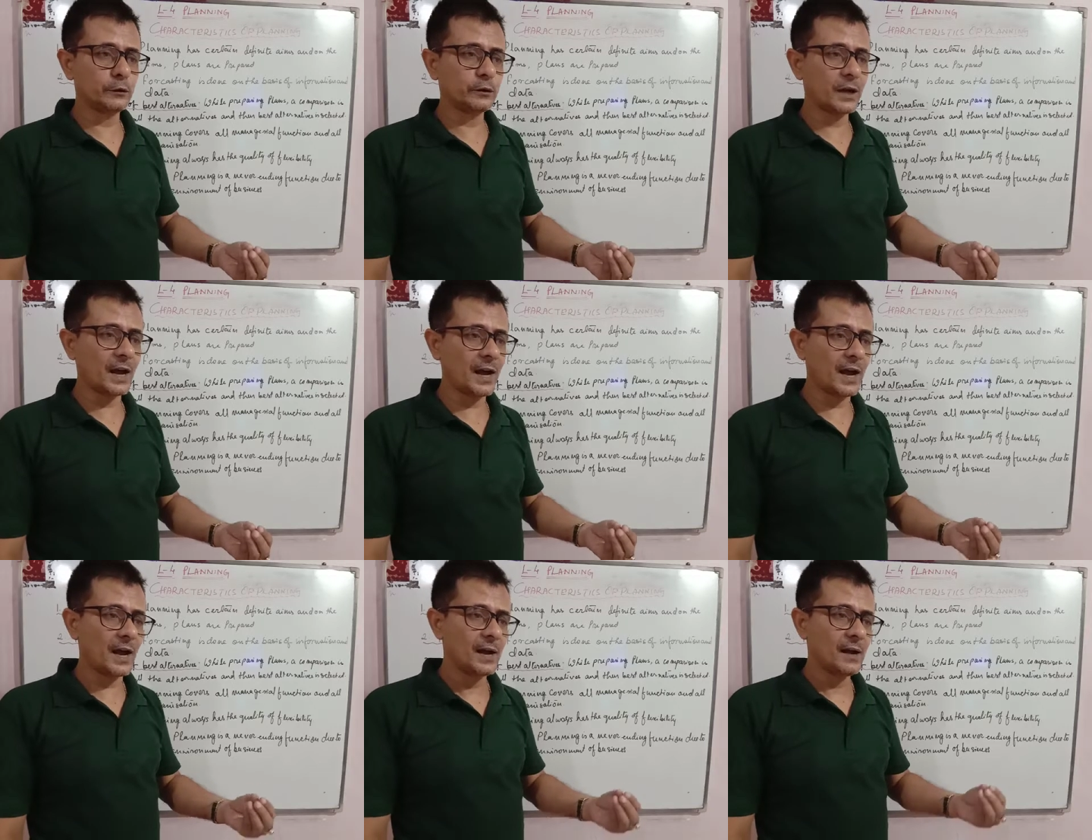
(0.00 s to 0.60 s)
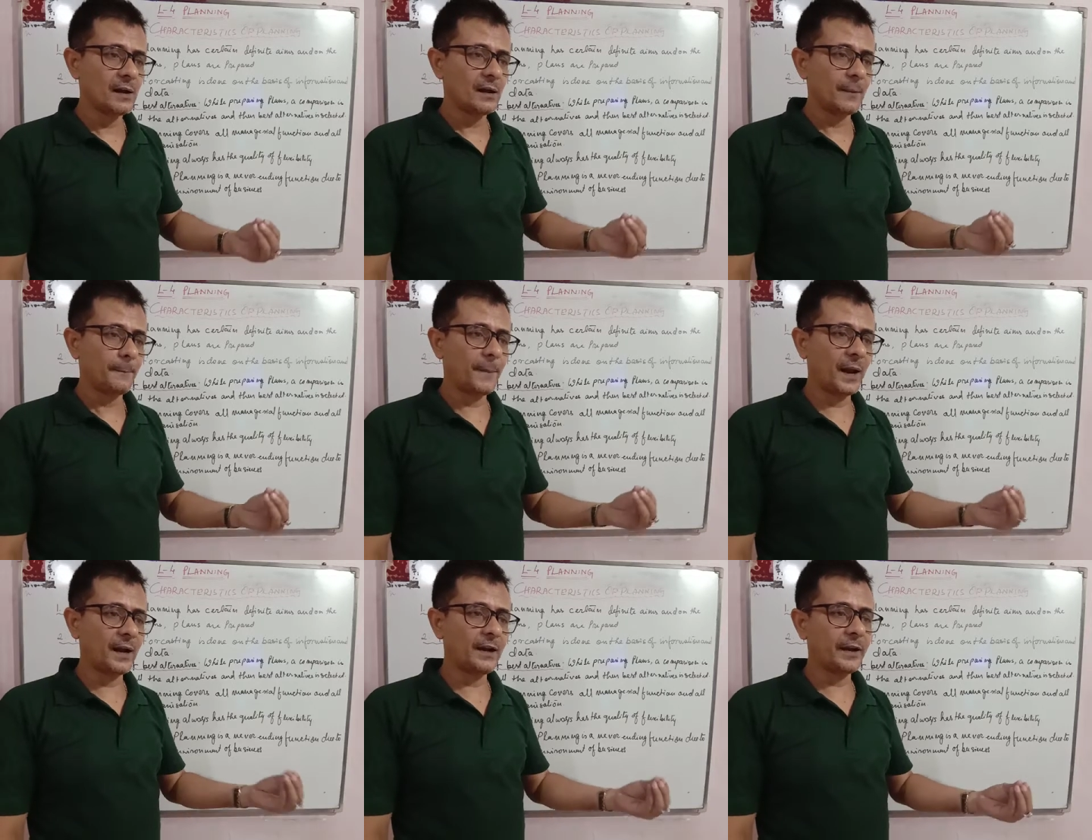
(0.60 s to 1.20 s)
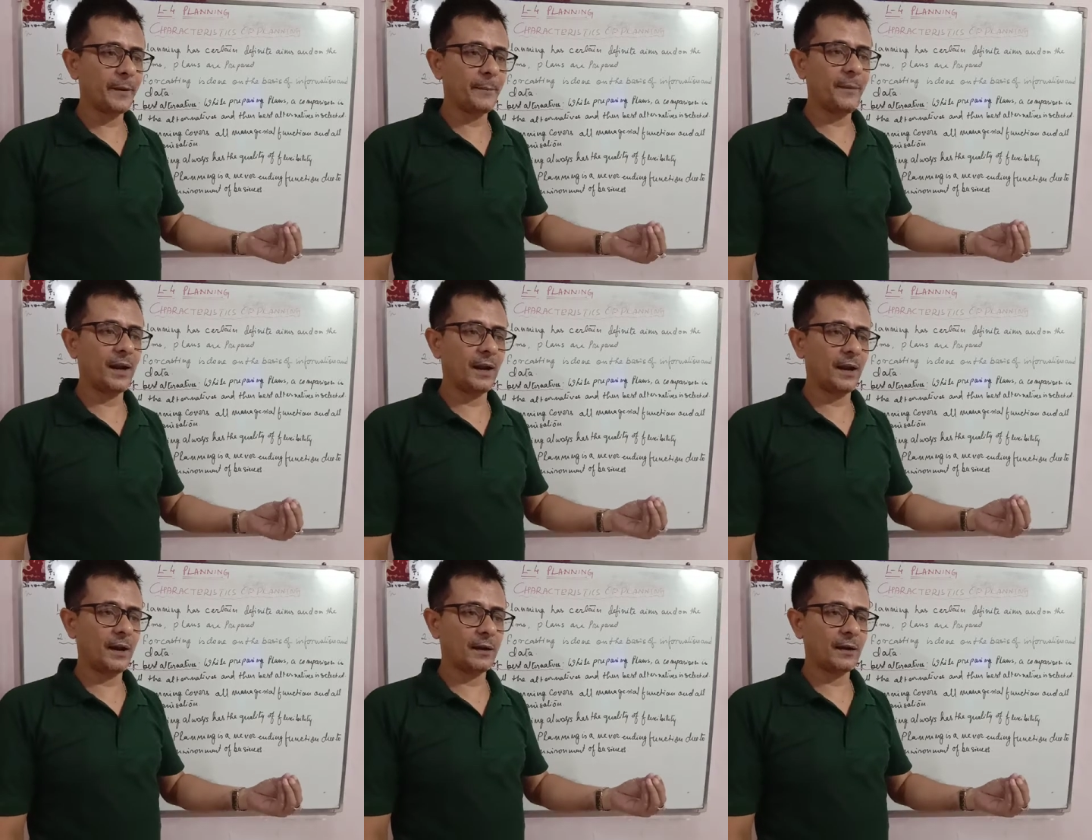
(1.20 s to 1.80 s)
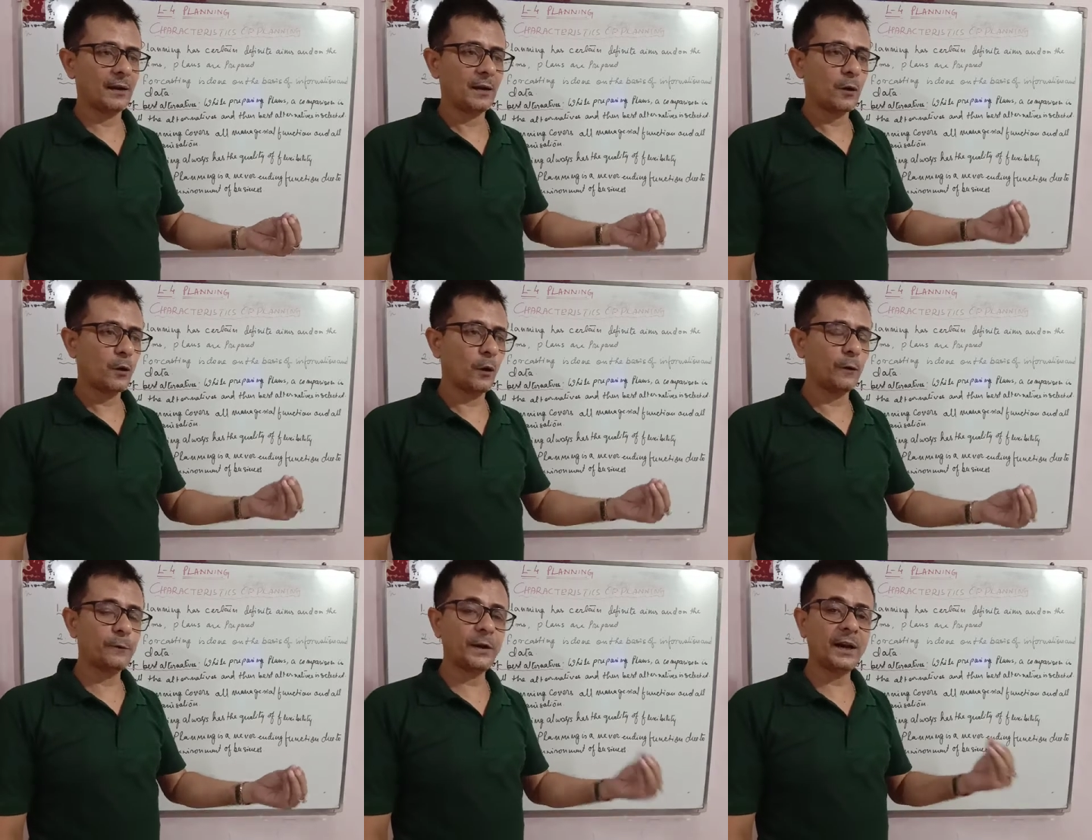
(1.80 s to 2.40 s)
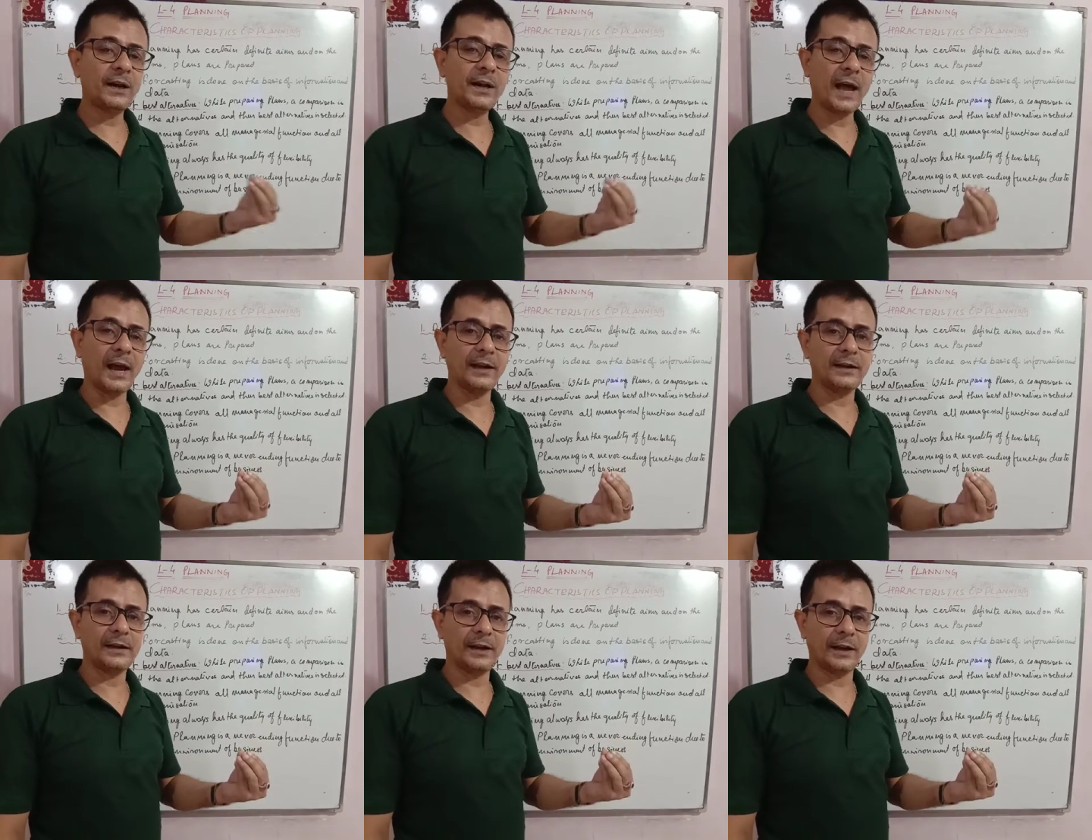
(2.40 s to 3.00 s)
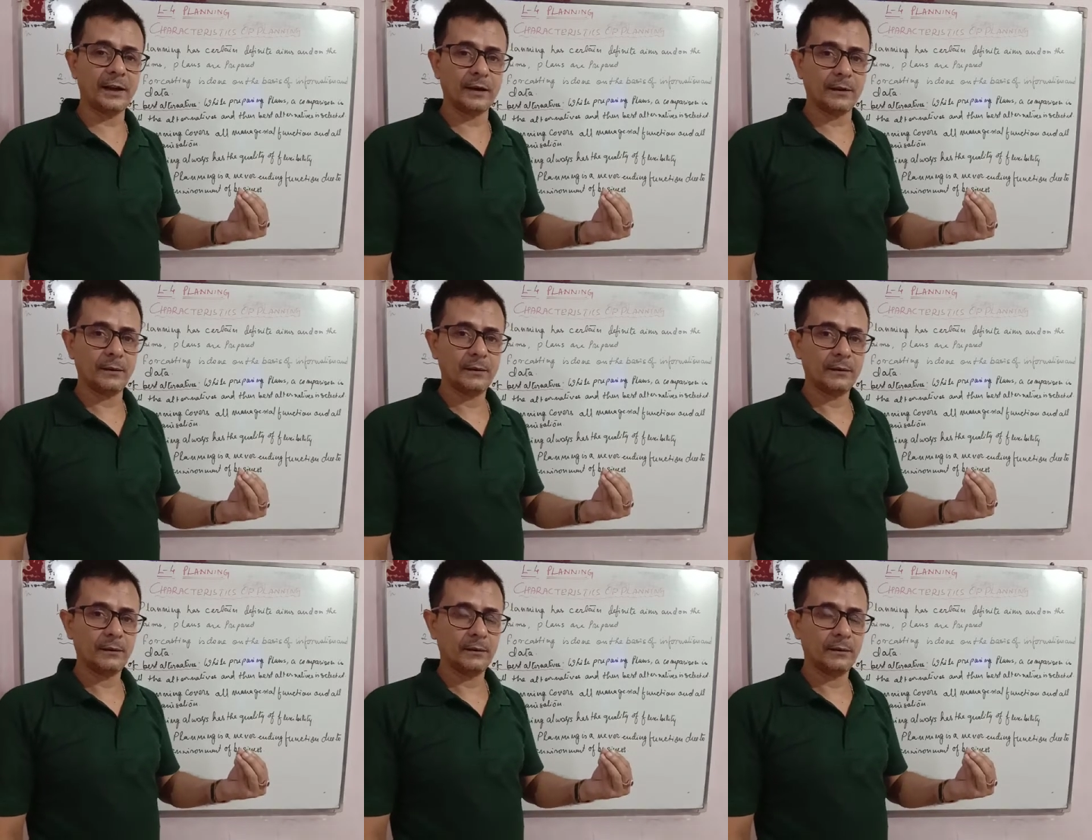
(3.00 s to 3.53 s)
the pandemic COVID-19,